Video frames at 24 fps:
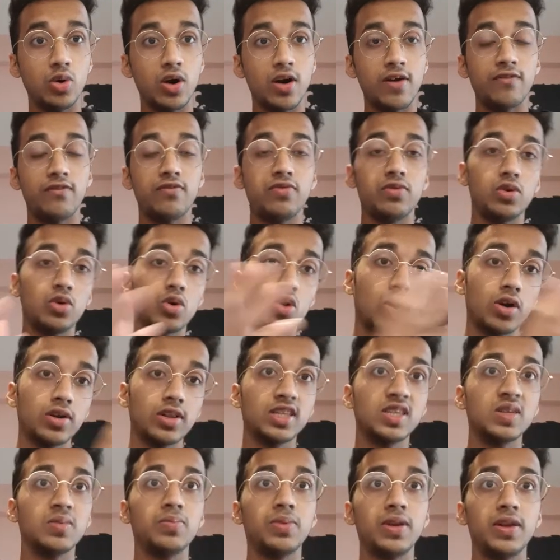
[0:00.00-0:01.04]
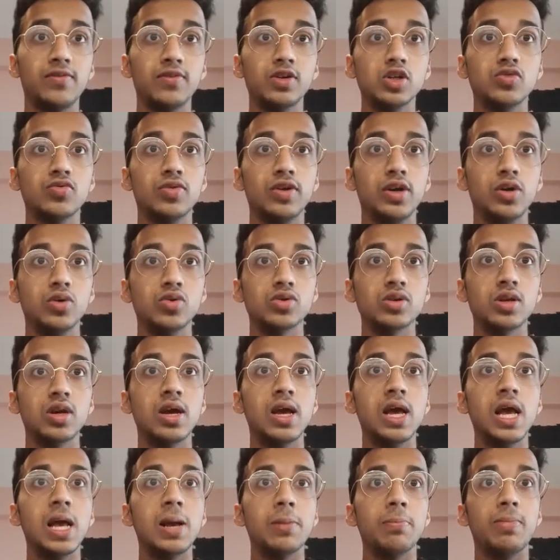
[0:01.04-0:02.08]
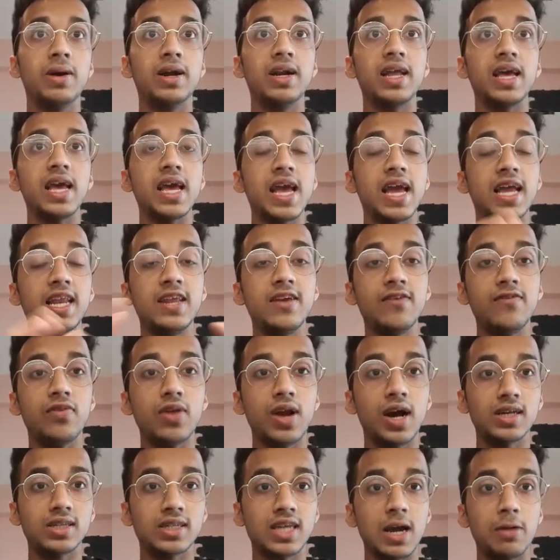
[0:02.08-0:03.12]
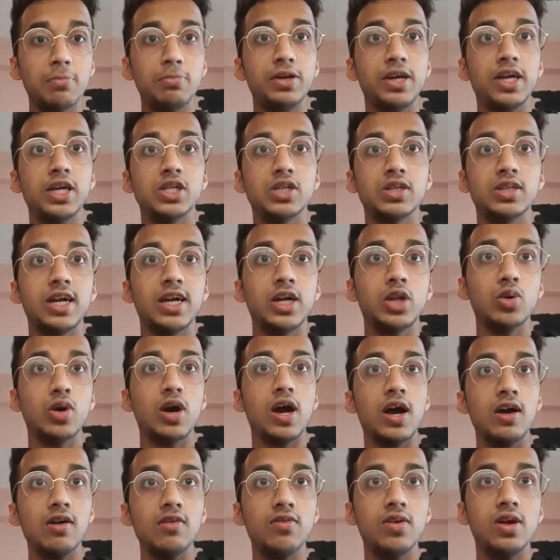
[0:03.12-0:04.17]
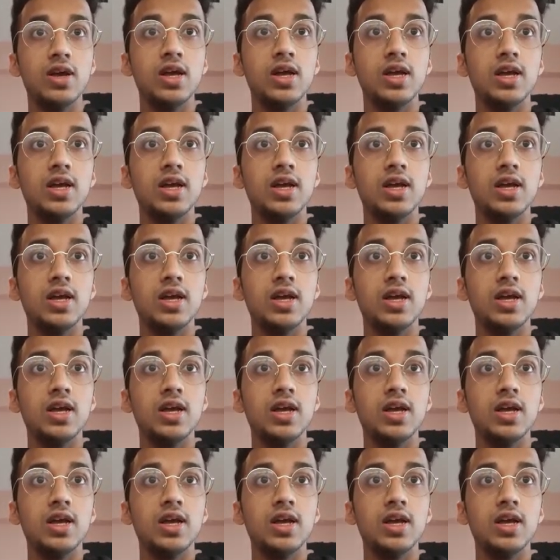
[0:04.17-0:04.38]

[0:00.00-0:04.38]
I've taught this in previous videos, but any Flask application that you have